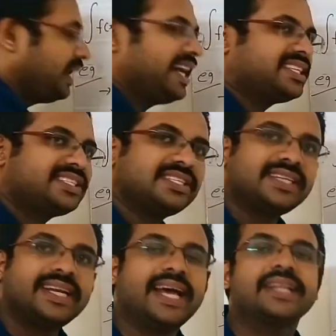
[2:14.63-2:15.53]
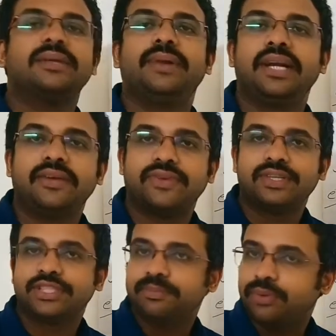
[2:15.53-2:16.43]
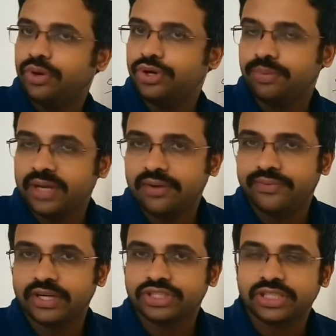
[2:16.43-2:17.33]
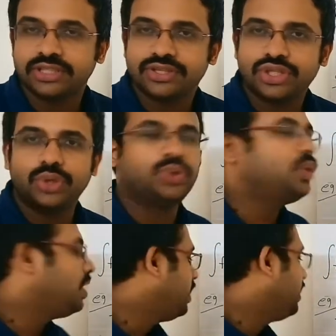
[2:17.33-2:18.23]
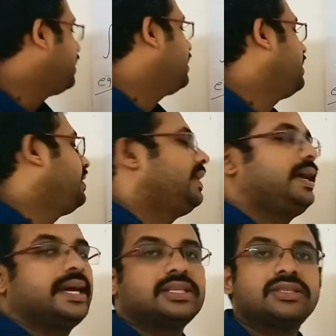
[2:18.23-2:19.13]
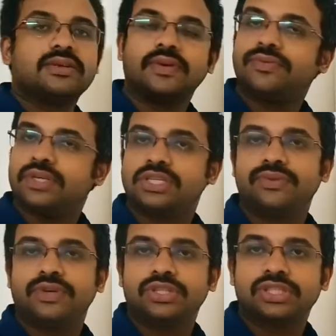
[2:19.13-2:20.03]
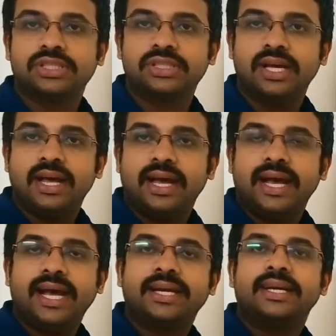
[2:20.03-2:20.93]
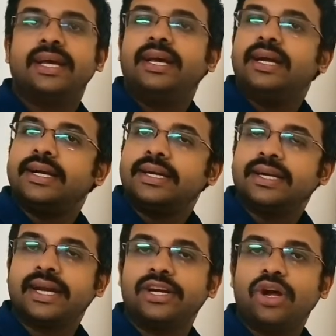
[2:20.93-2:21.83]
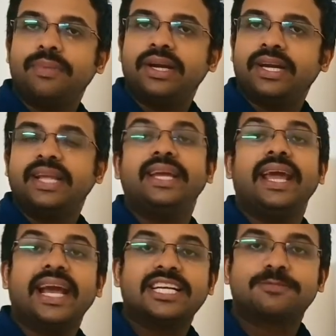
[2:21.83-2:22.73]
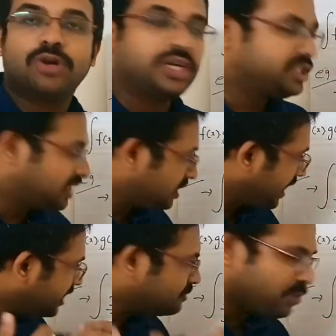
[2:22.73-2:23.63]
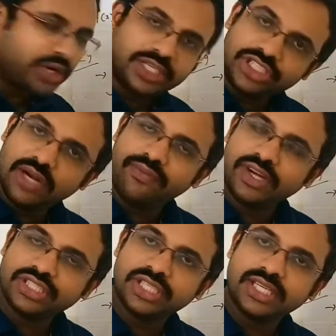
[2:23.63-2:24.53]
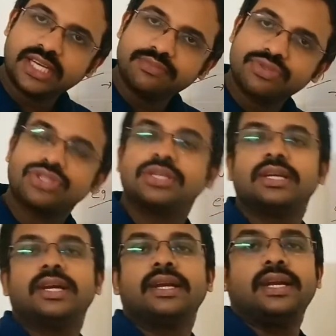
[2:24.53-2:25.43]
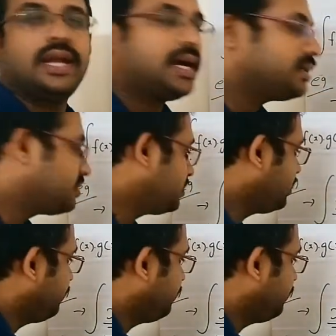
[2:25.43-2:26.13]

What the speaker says: x is an arithmetic function, polynomial function. So x is our first function, and trigonometry exponential. Exponential function comes in last